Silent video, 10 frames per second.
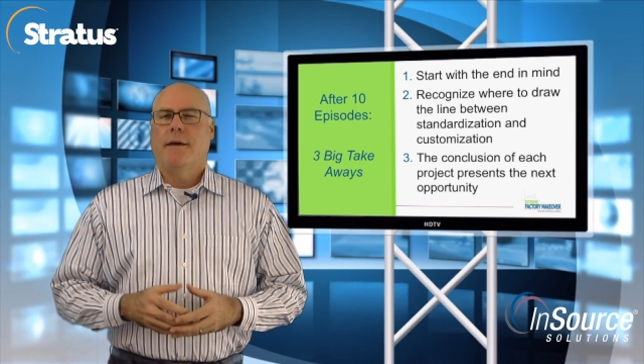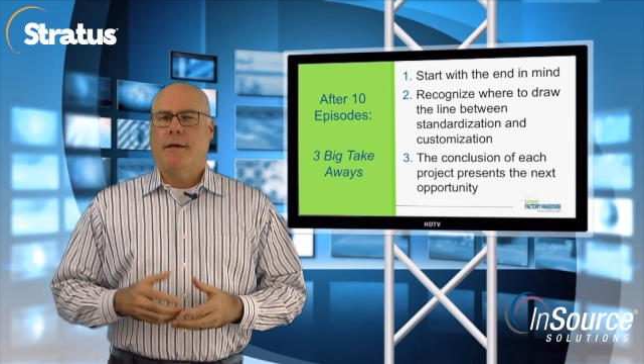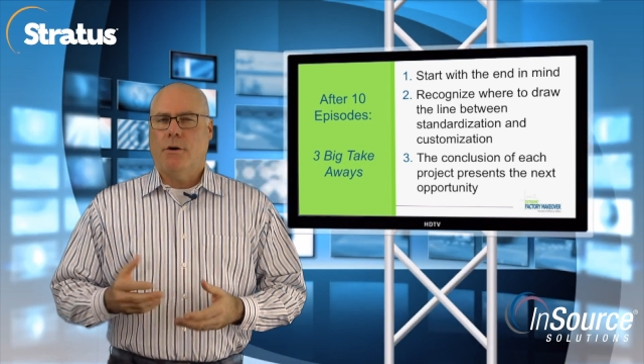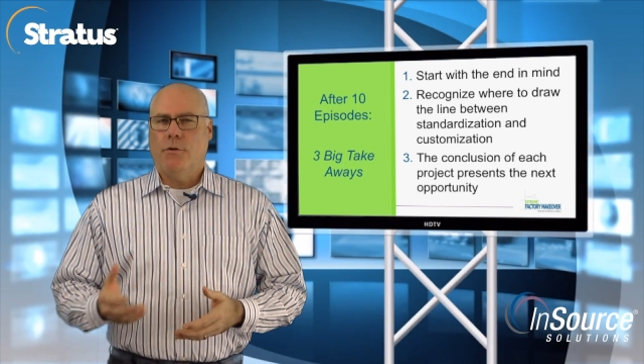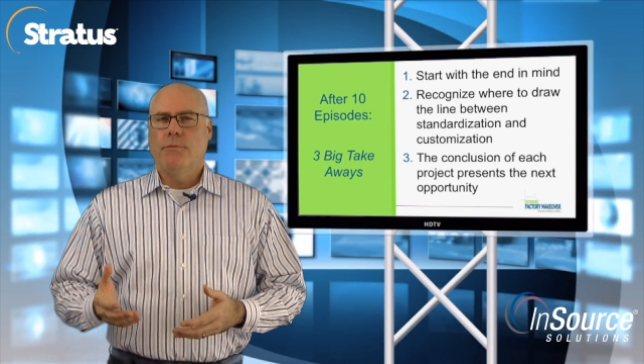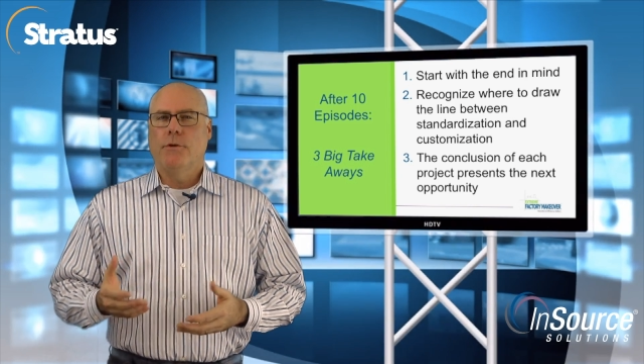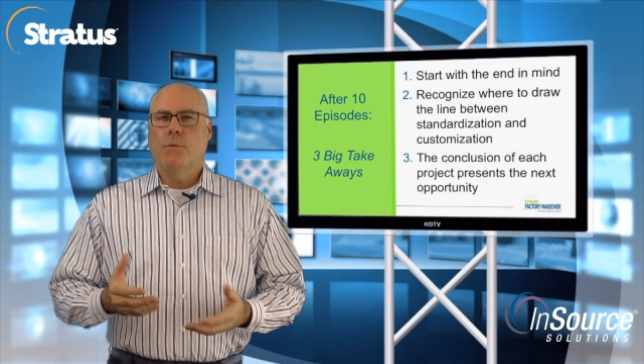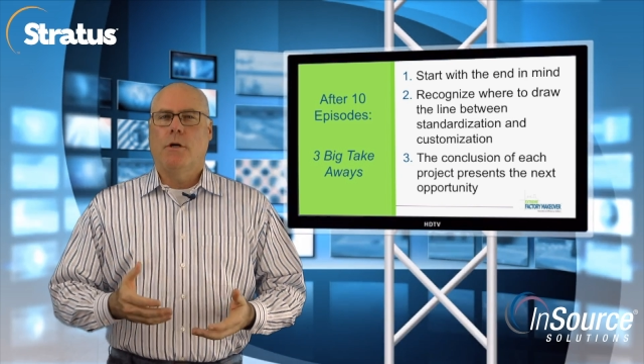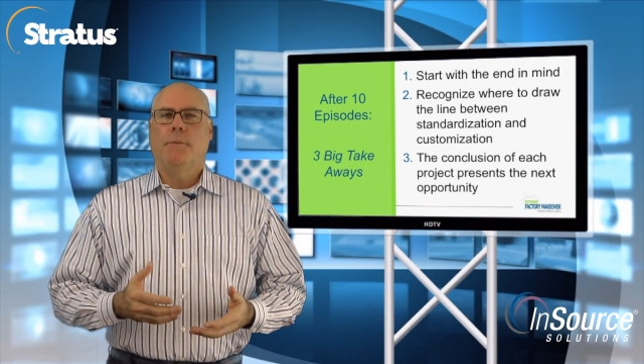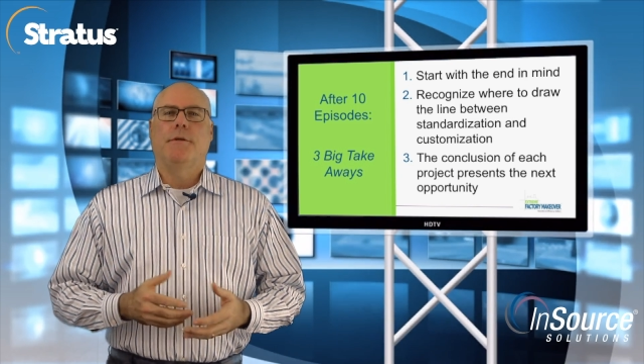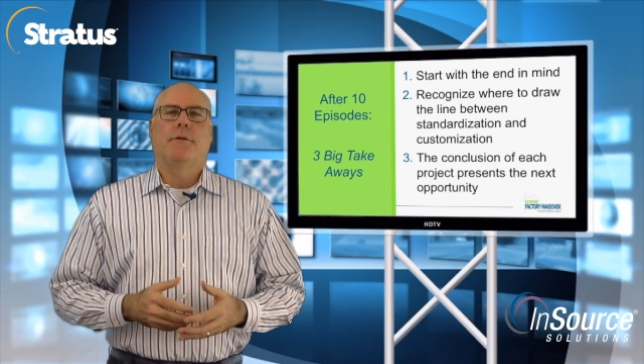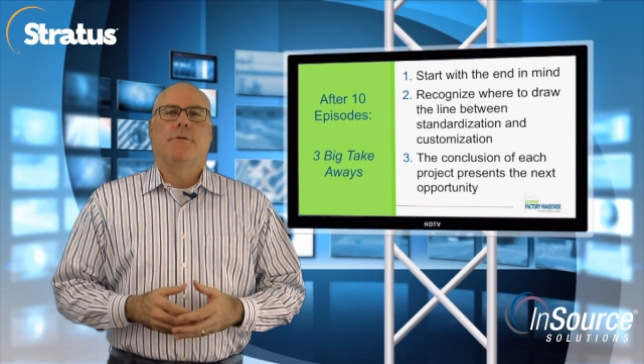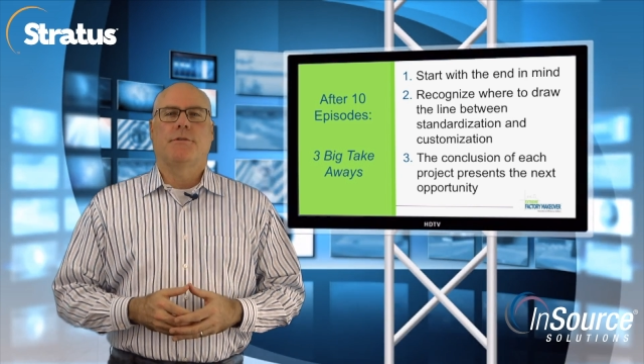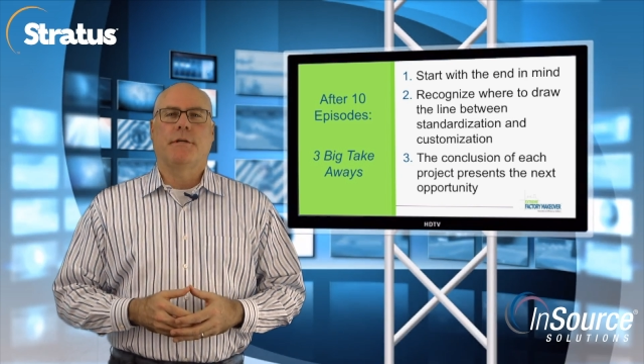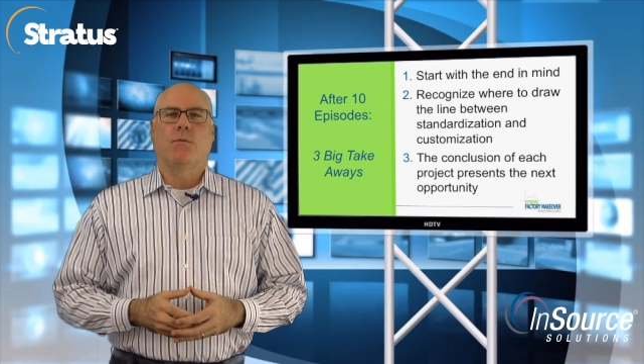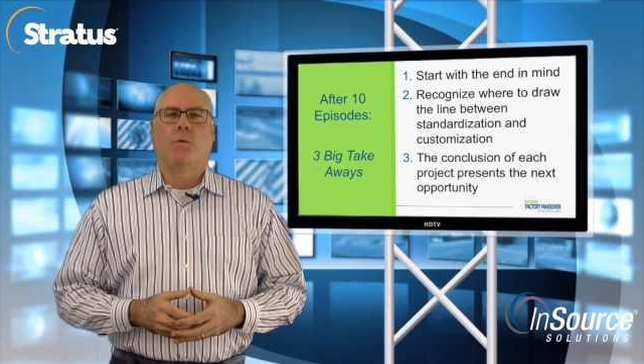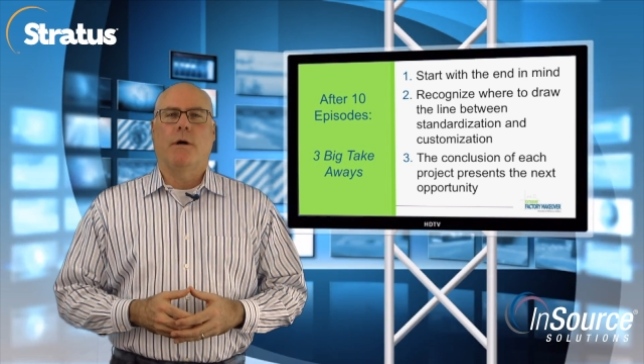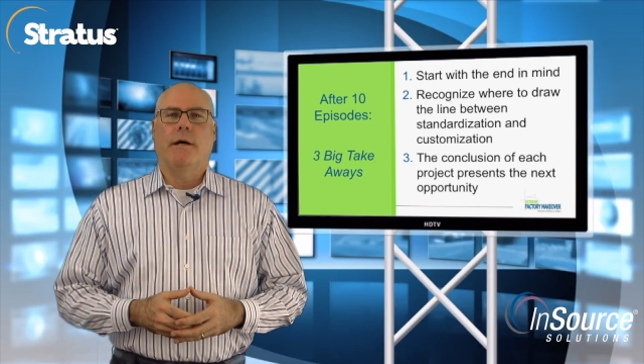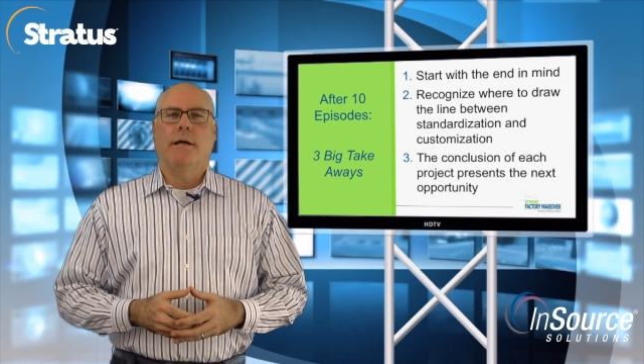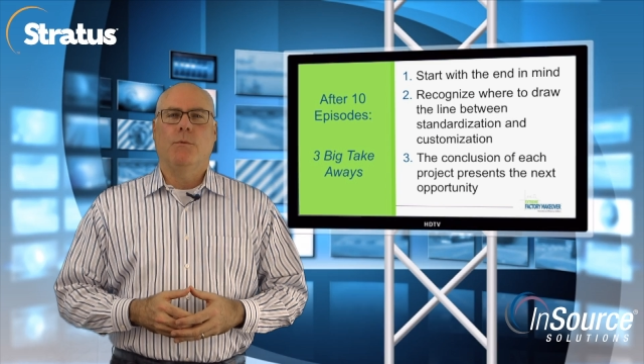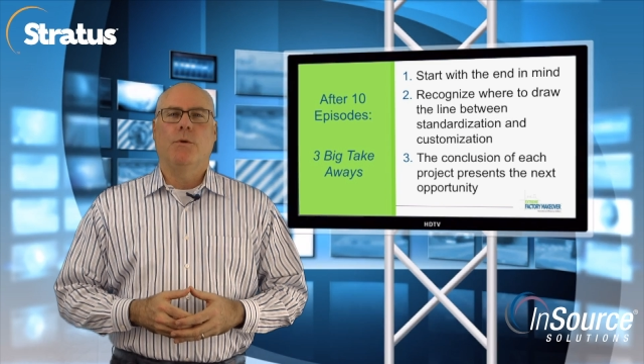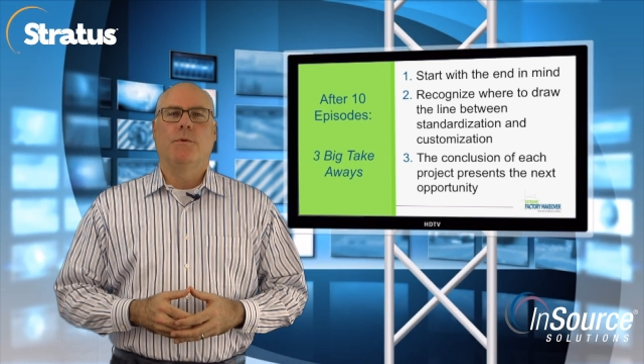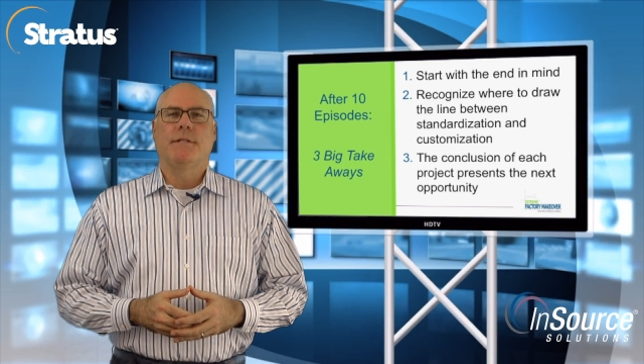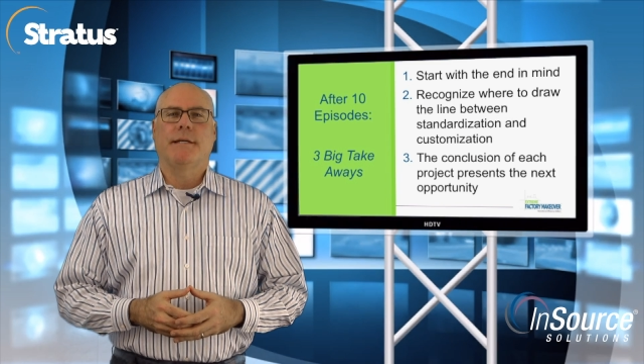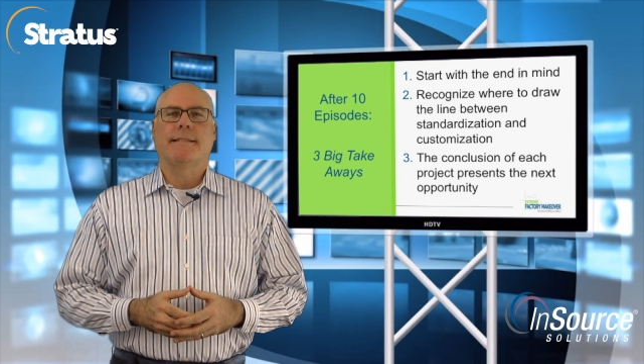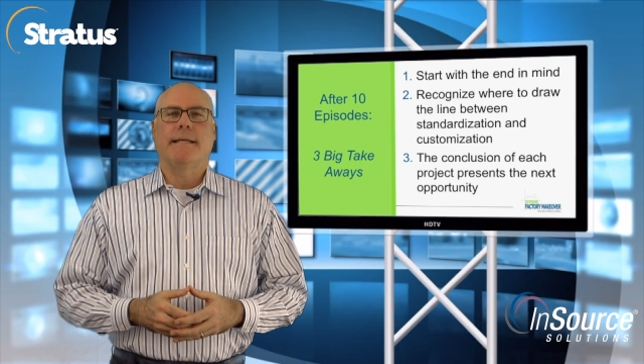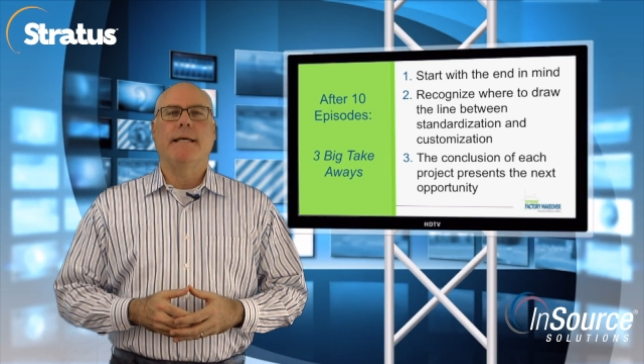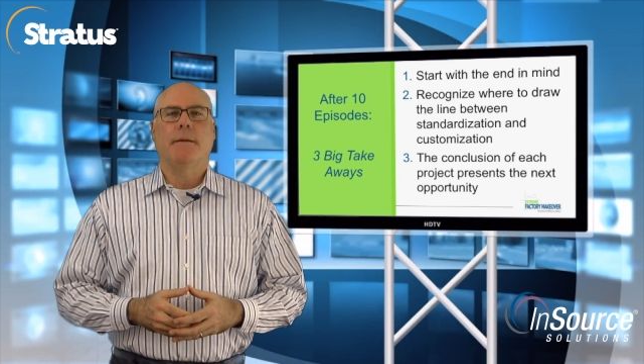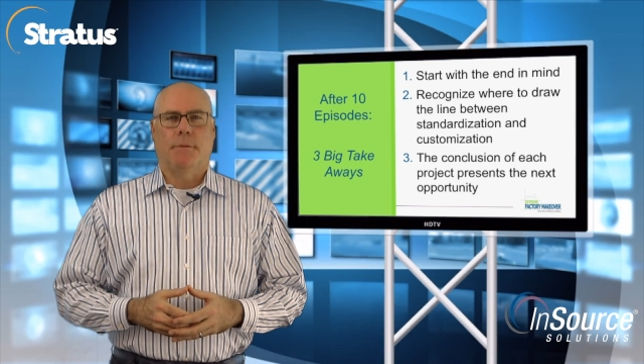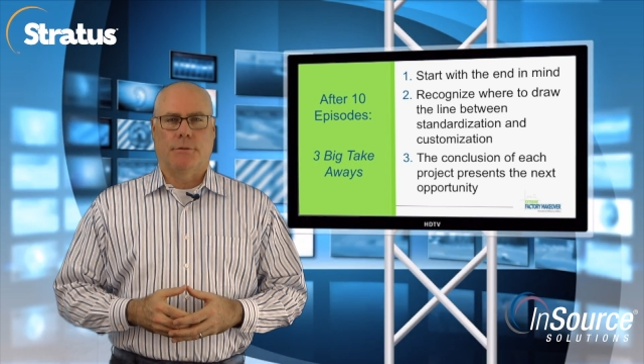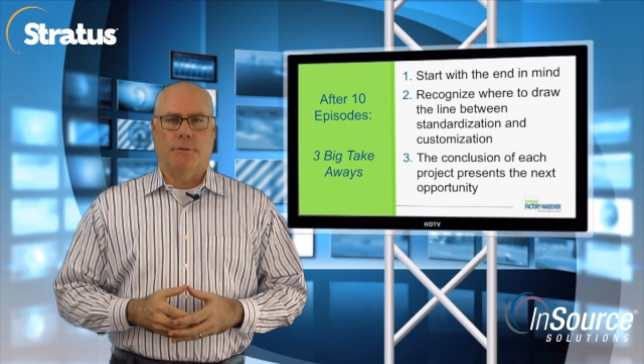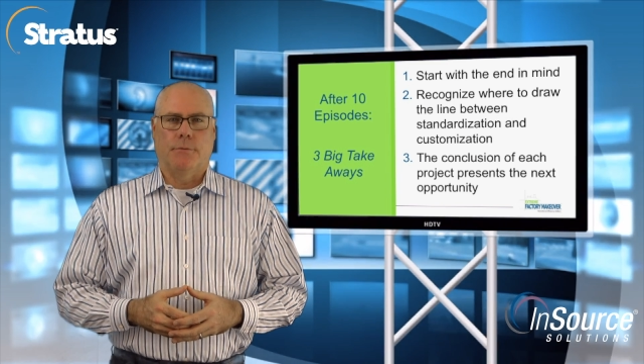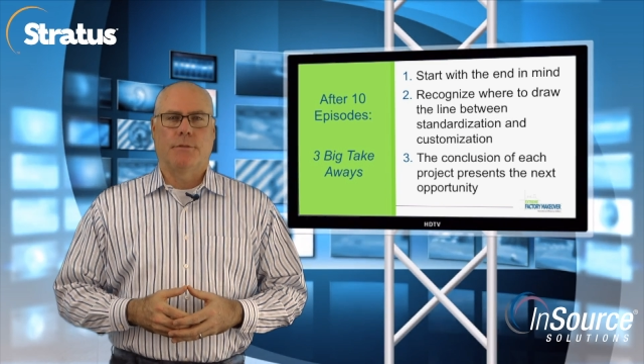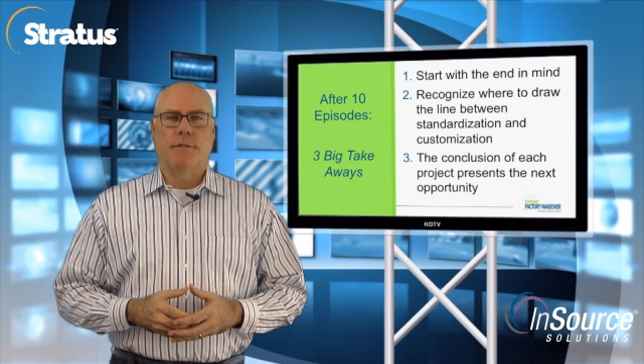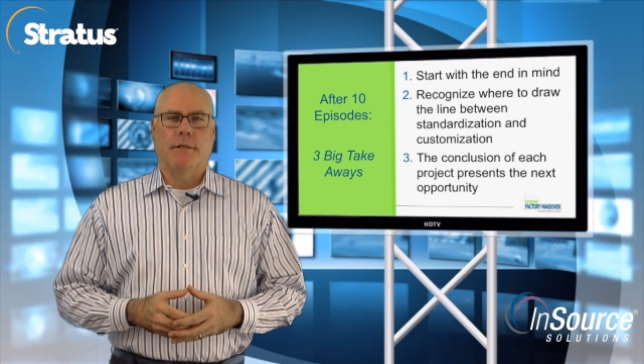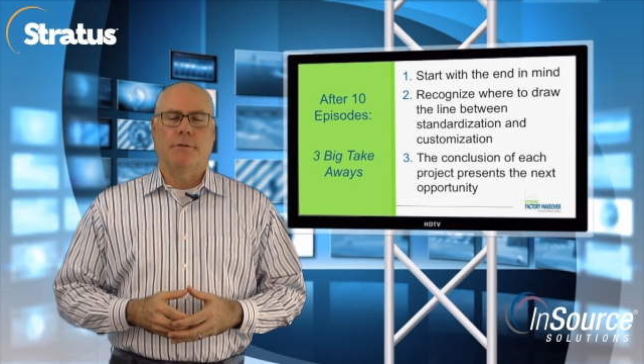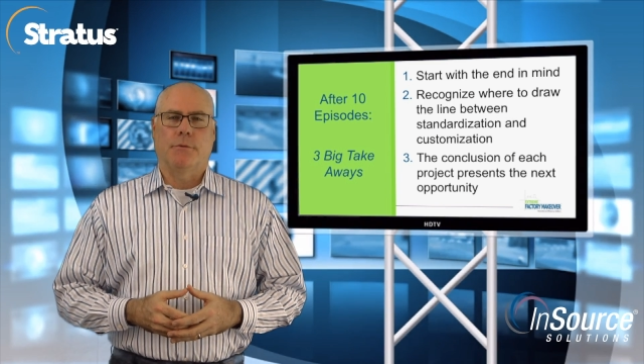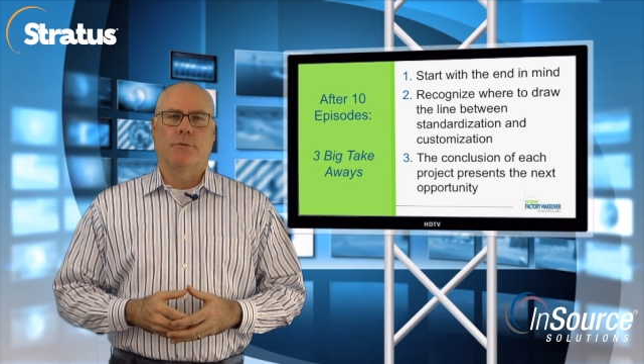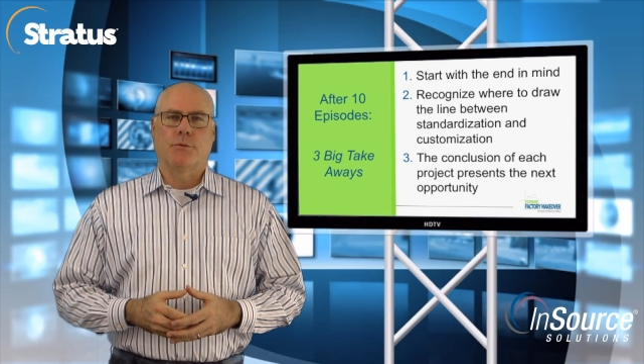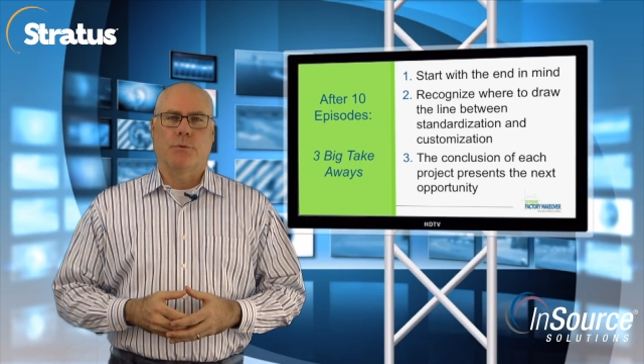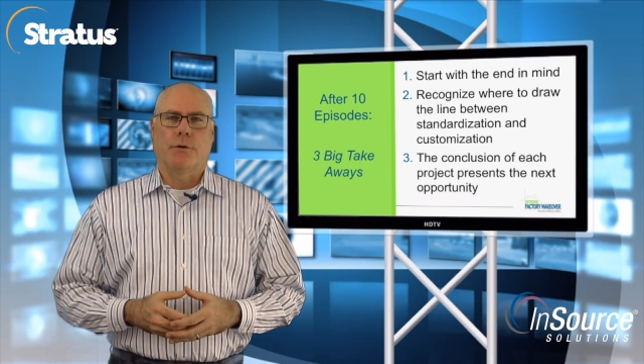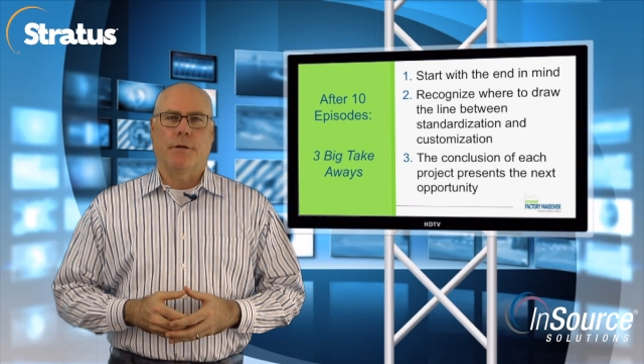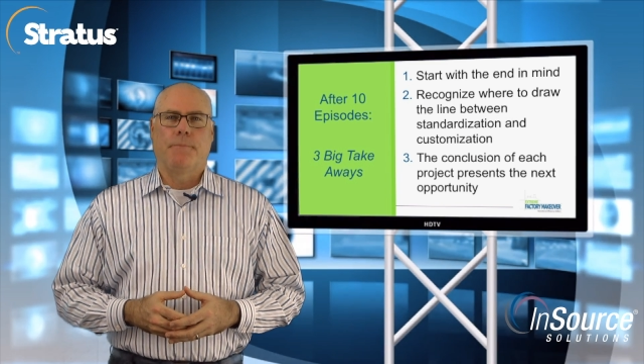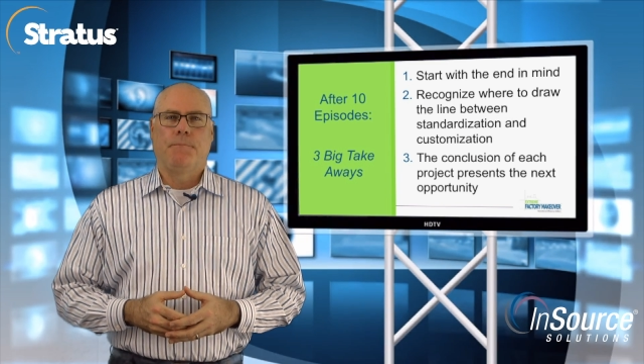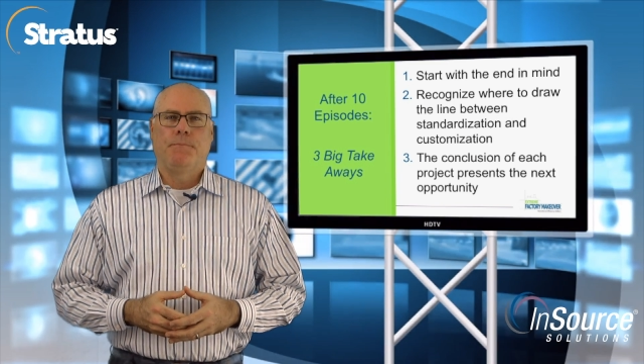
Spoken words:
and hopefully will help you to understand why we would take 10 episodes to tell you the story.